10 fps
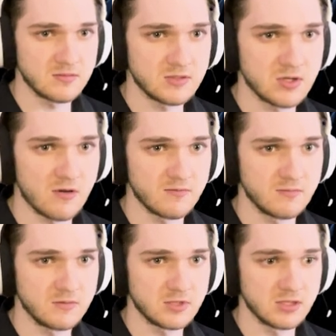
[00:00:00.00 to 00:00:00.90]
start
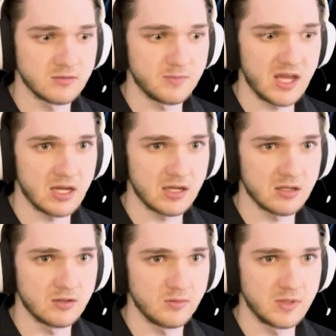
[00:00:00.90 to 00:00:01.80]
to panic
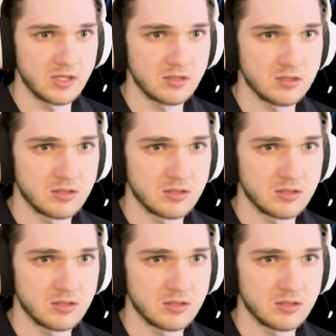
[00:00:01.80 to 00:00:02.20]
a little bit